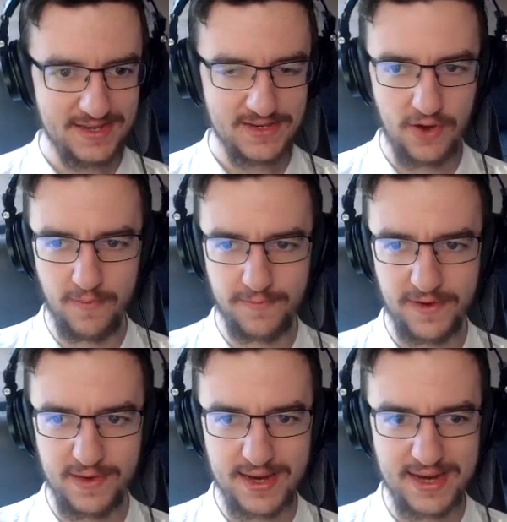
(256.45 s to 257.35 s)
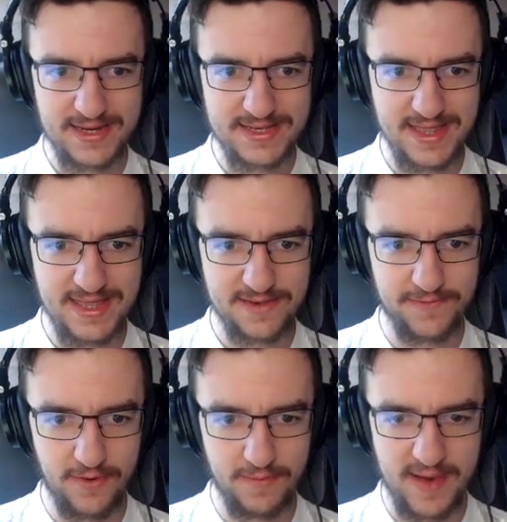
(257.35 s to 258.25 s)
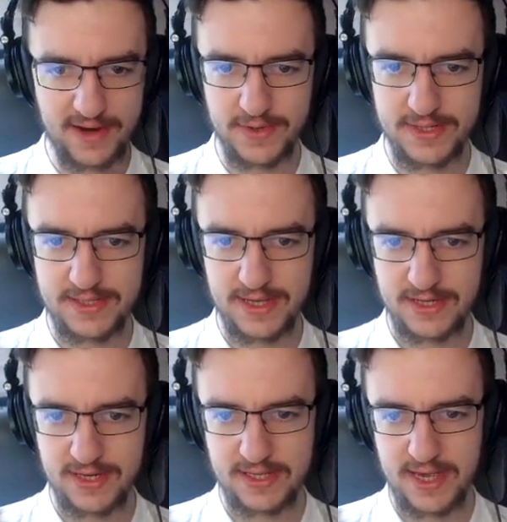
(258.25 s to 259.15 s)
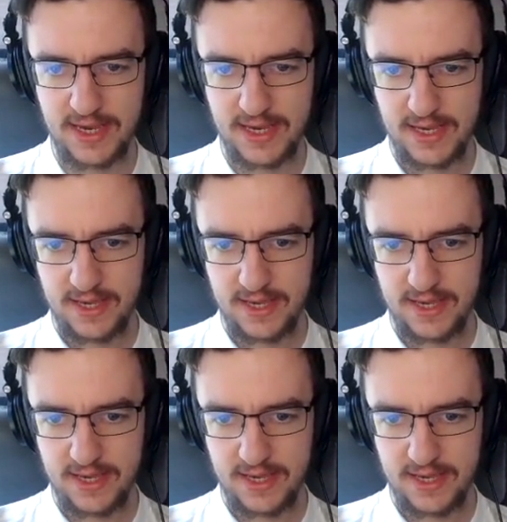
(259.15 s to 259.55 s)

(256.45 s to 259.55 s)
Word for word: So hopefully we can extend this fort backwards, I should say.